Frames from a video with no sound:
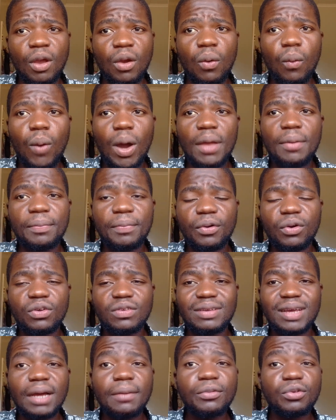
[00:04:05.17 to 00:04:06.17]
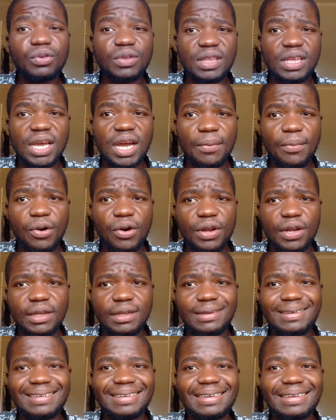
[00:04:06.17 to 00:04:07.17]
Why? Because come to think about
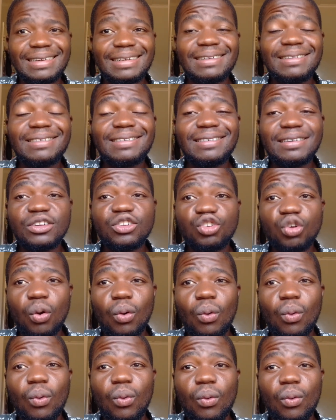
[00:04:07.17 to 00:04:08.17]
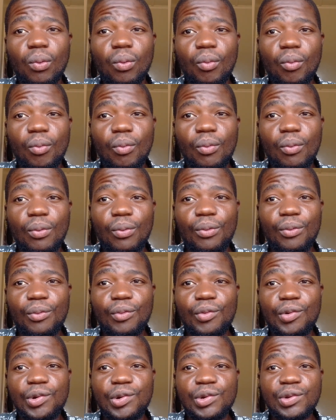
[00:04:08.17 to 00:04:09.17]
it, TikTok,
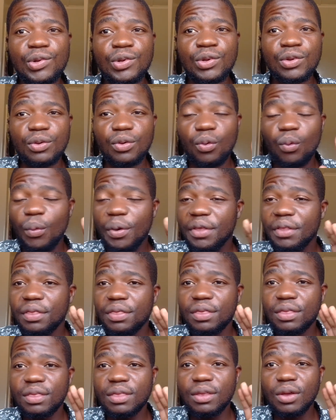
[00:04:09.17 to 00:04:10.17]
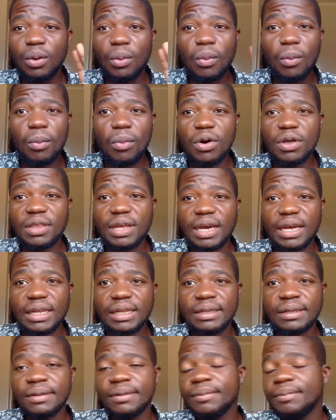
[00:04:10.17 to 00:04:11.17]
with more
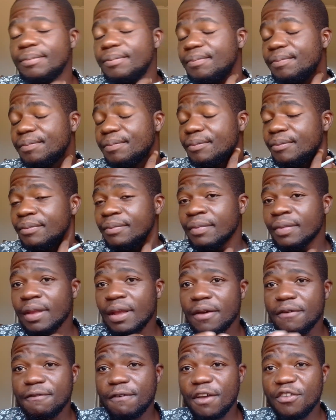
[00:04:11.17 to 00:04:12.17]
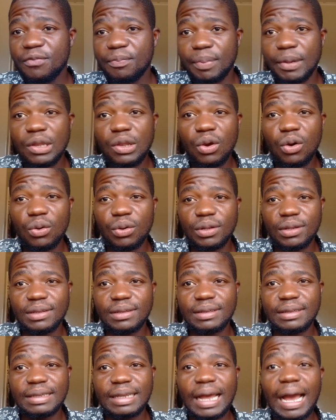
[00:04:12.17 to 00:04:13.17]
than 5
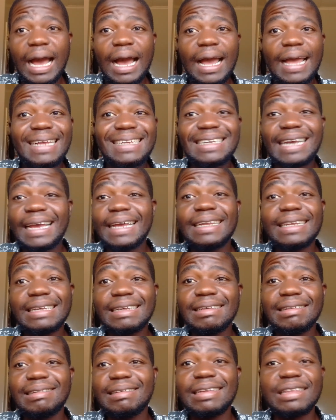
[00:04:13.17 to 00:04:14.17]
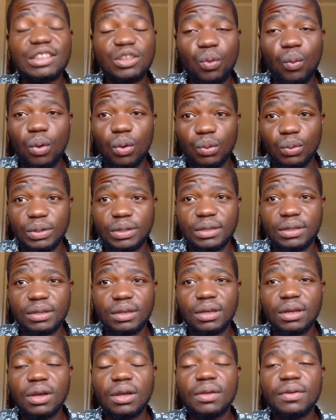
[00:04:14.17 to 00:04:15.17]
billion Chinese in the world.
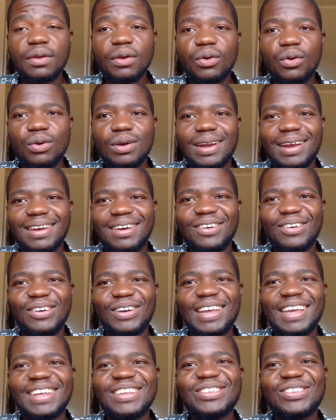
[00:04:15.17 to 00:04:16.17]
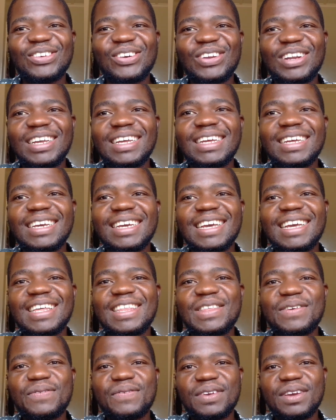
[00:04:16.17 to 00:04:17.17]
Okay, sorry,
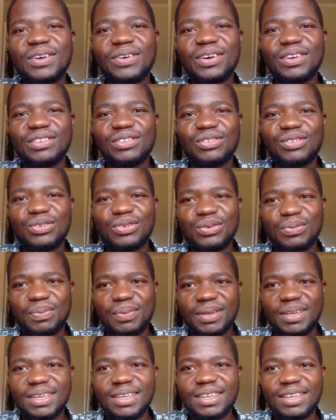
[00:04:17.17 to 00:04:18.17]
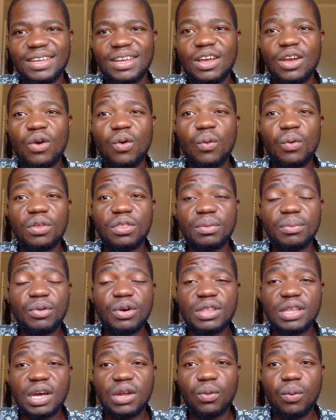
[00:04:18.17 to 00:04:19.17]
the figure was too big. With
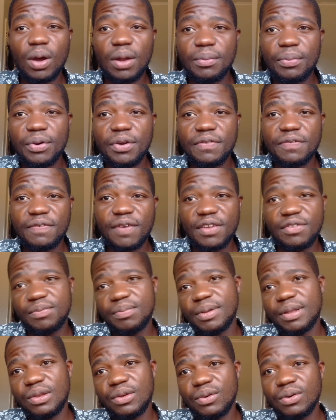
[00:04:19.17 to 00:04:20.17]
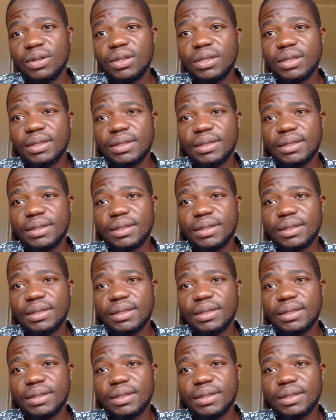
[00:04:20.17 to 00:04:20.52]
more than 1.5 billion